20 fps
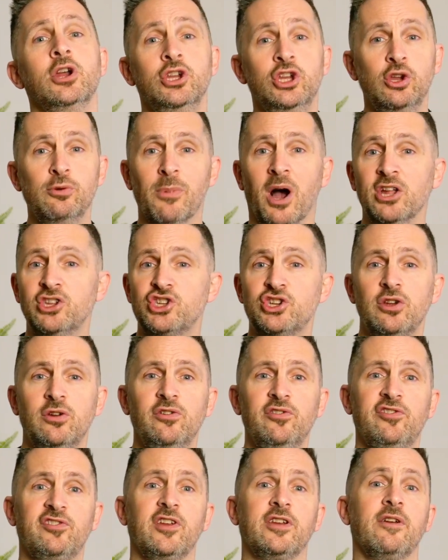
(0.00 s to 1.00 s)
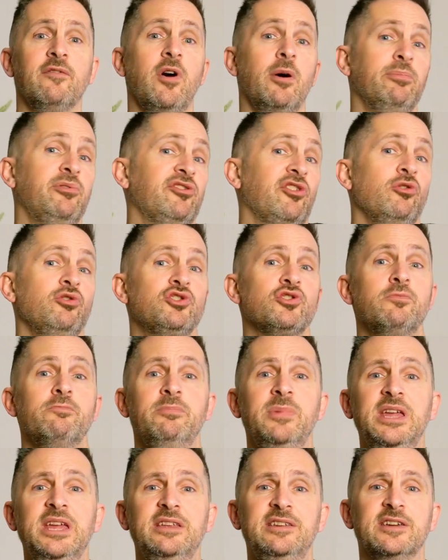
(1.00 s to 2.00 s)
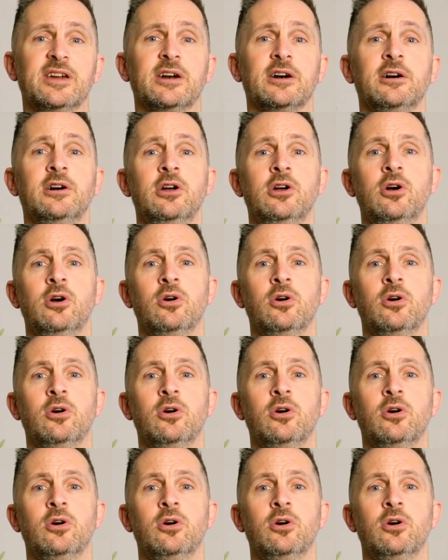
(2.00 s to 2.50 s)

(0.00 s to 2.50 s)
You might choose to give up social media